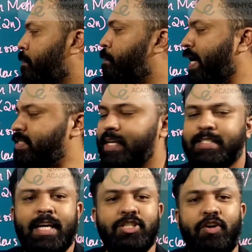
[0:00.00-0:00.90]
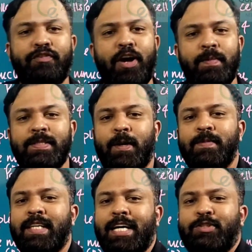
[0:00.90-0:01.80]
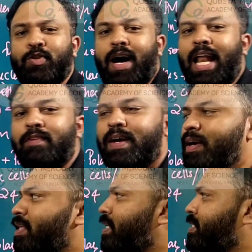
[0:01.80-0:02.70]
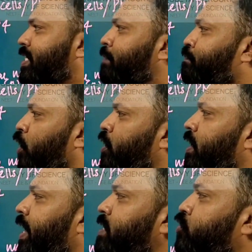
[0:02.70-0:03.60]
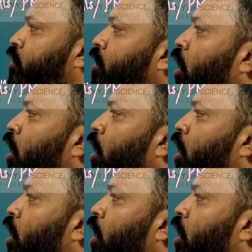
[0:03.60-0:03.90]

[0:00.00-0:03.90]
basic set of chromosomes are 12. There's a diploid nature